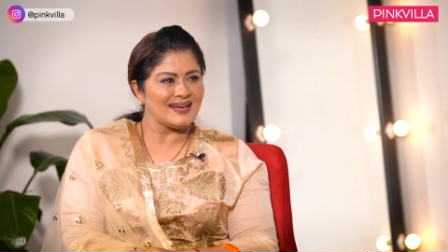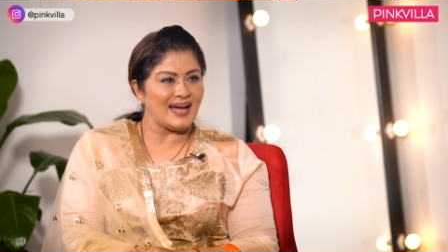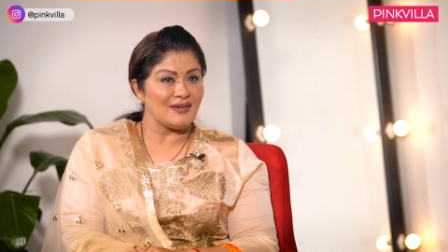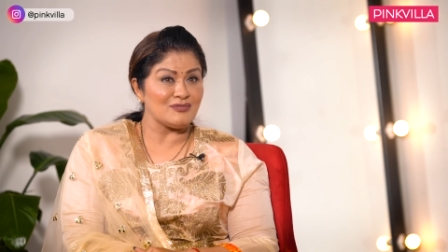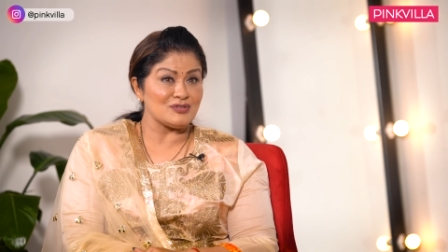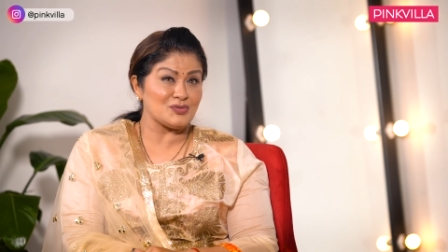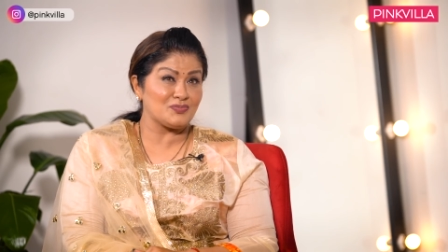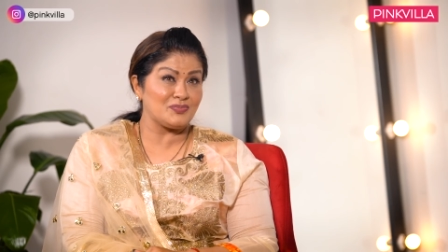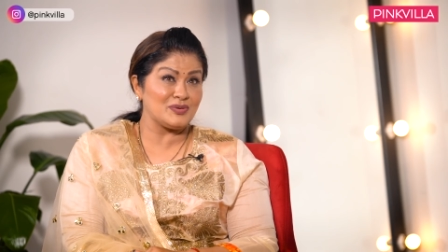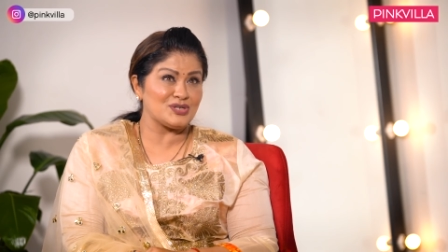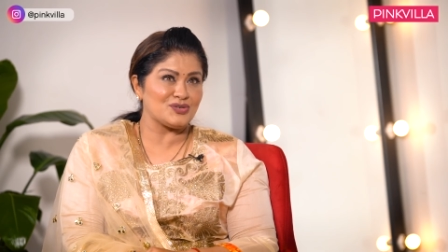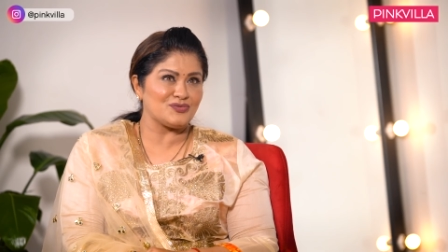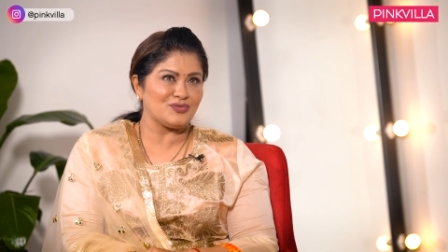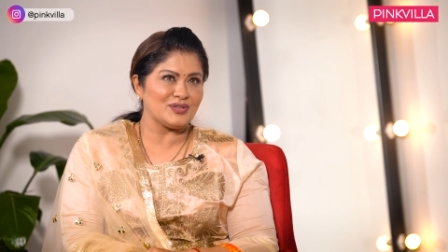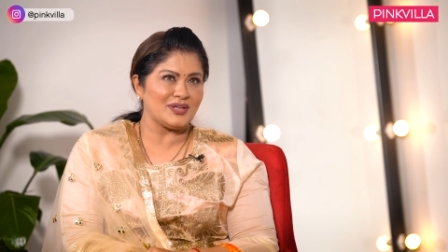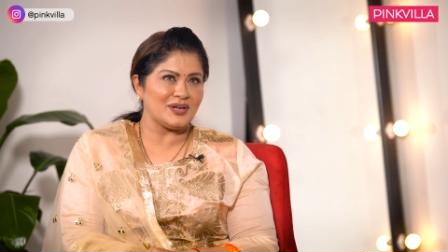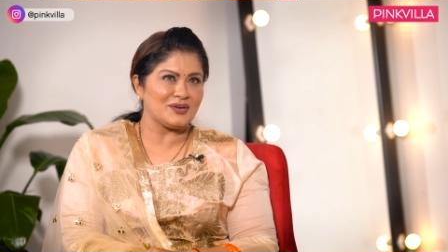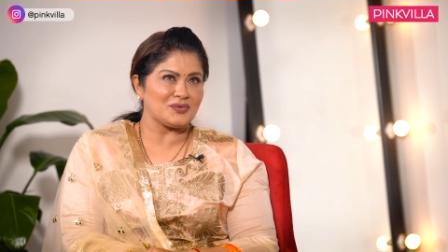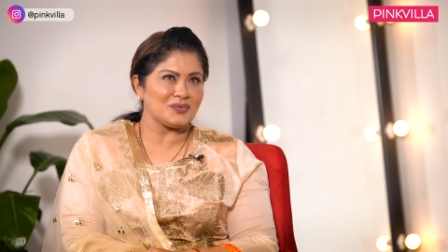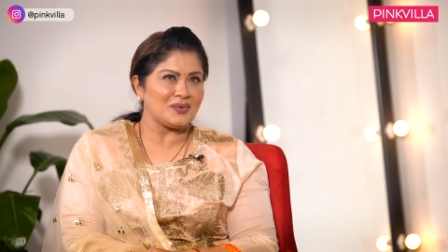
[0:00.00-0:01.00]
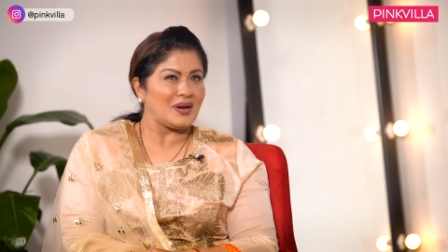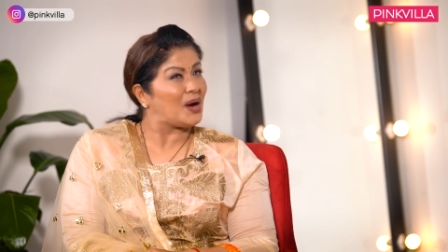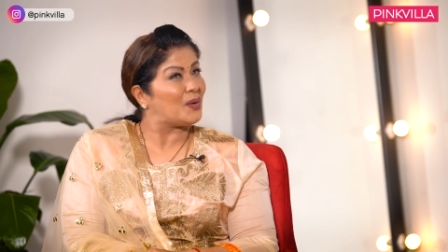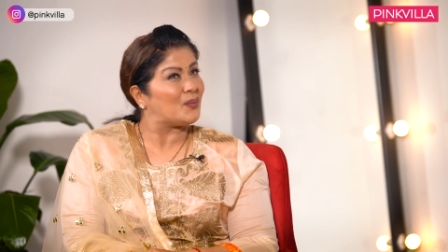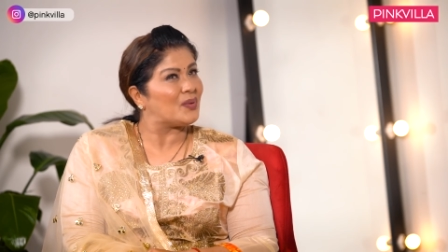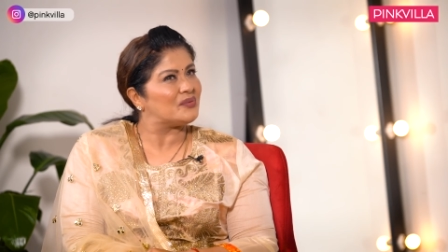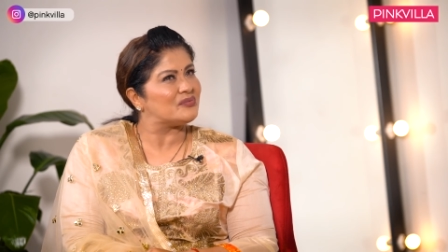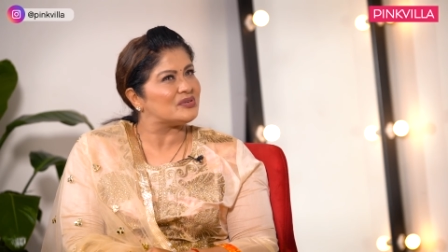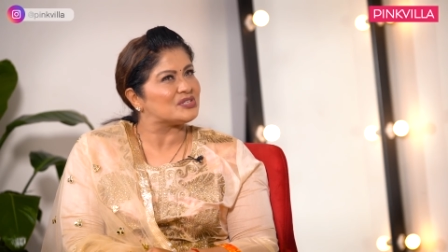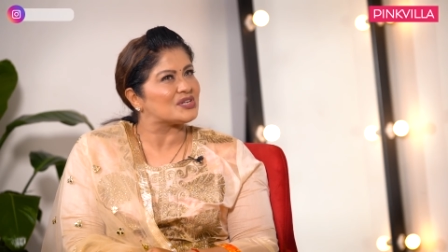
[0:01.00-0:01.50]
I was pitched for that role.
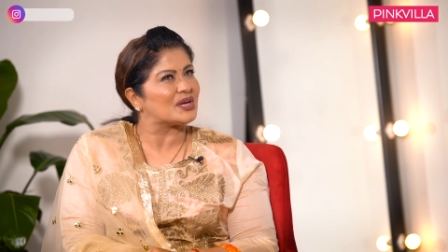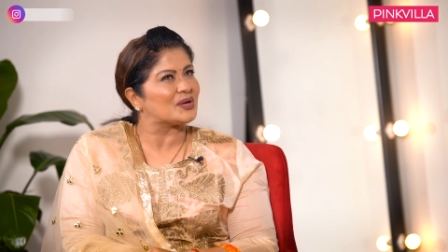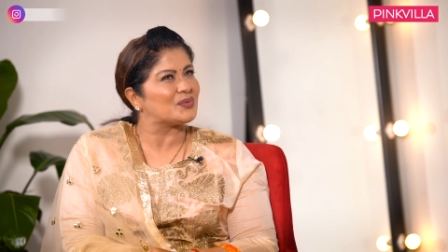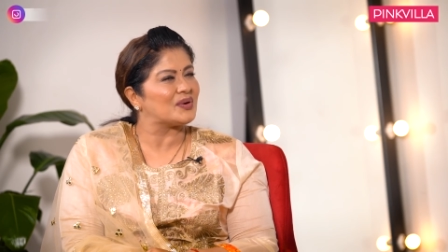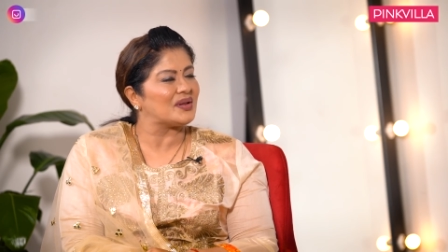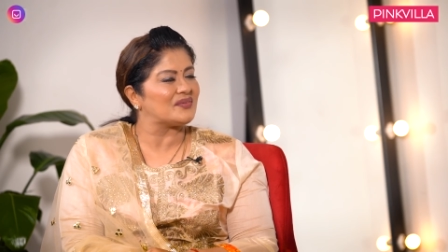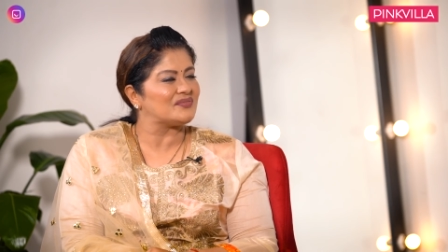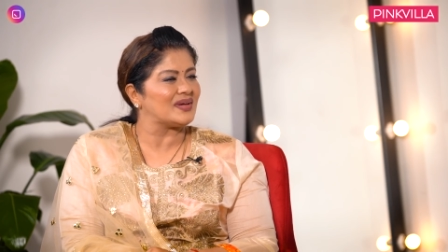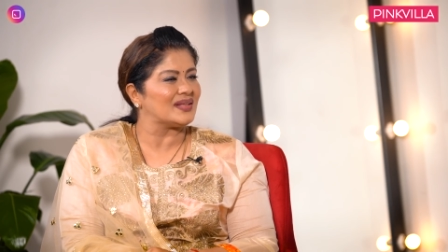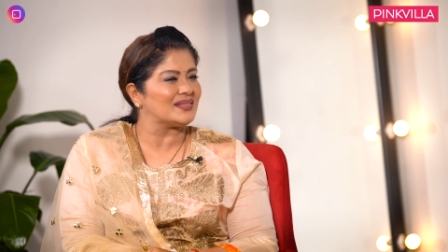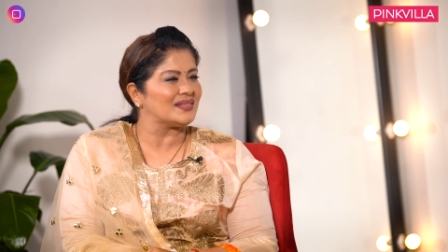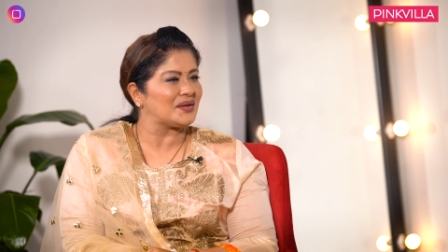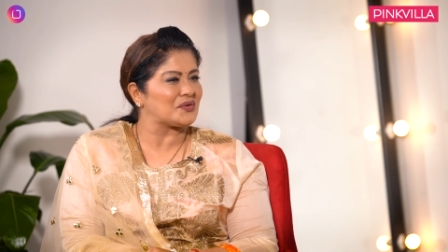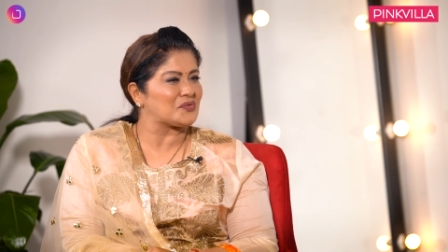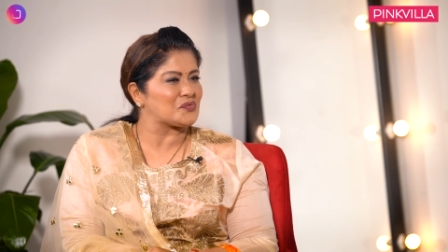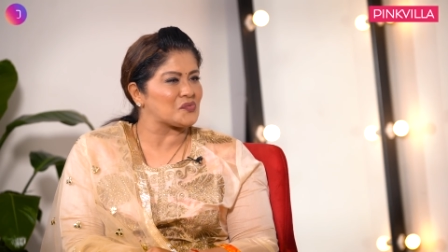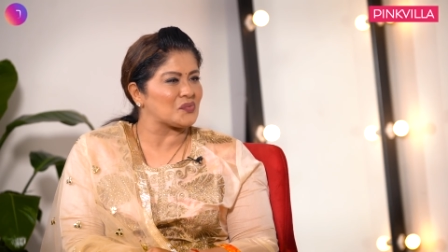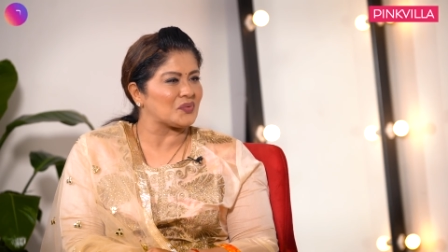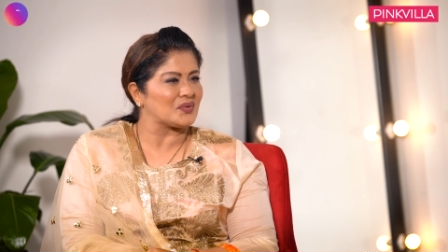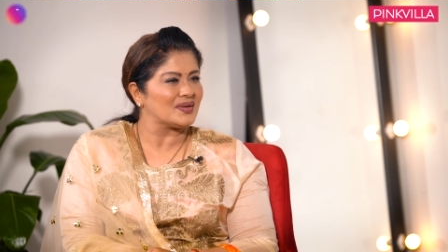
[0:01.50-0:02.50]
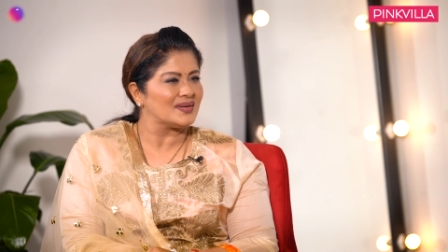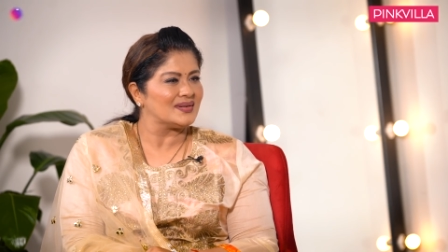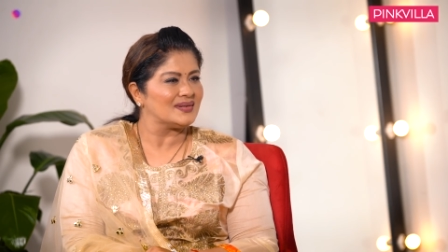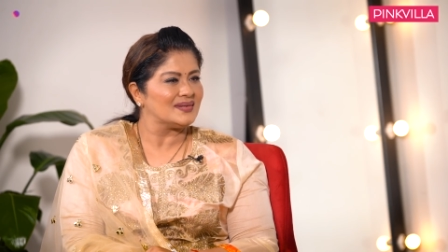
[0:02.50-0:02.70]
How I wish I could have done that role.